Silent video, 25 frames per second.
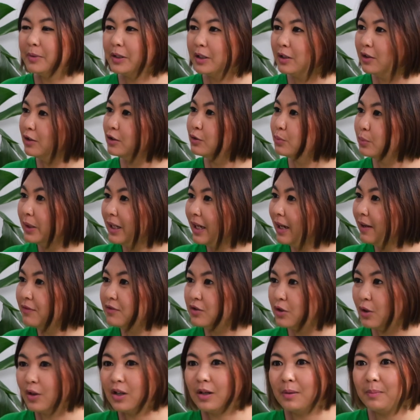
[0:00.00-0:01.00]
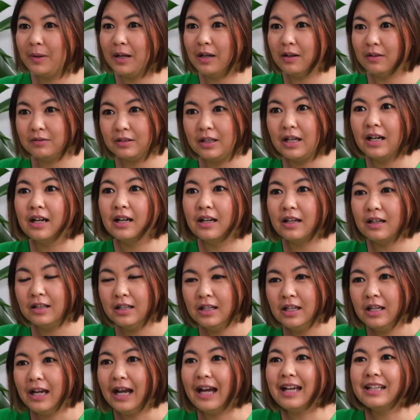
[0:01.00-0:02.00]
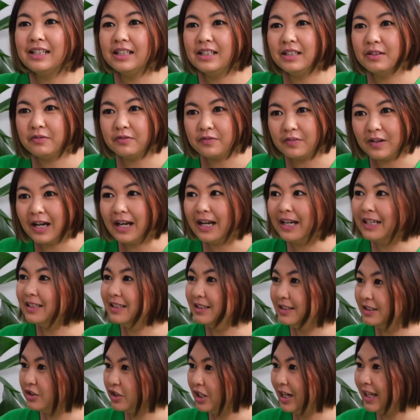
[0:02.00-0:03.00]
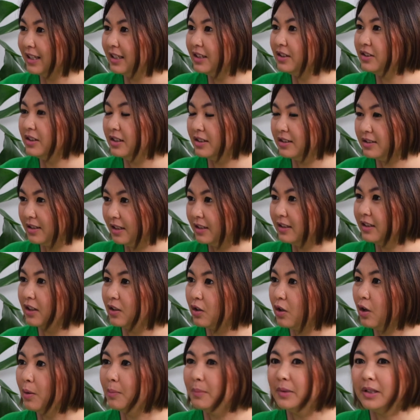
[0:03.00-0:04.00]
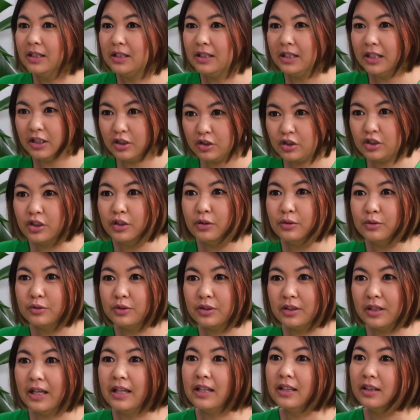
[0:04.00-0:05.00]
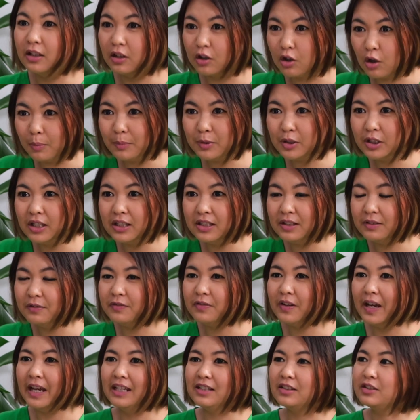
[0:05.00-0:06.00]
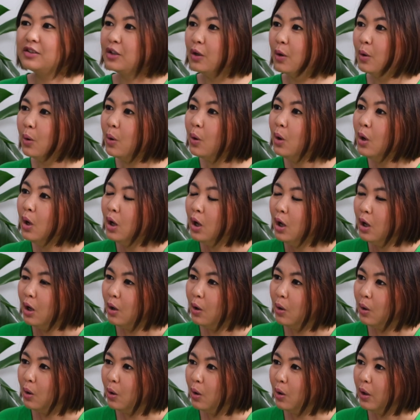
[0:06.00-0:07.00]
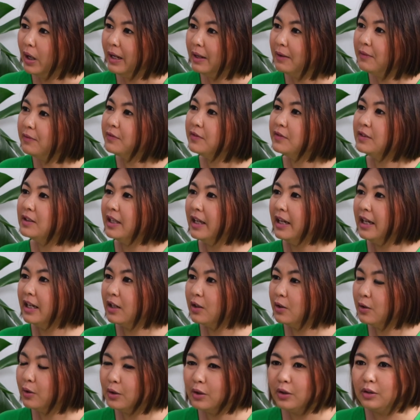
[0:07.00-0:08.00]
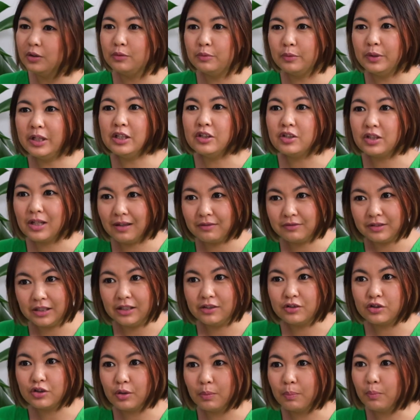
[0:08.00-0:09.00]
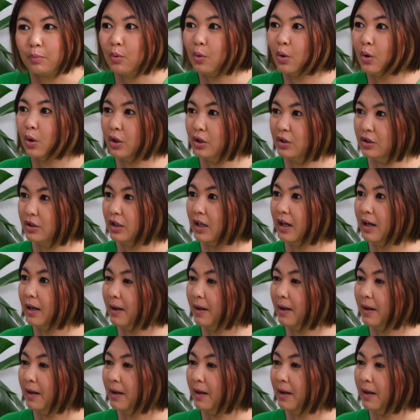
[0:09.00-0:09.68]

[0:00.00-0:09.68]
because we have talked about identify the challenges and the common issues that the community face. So, or if they could reach out and support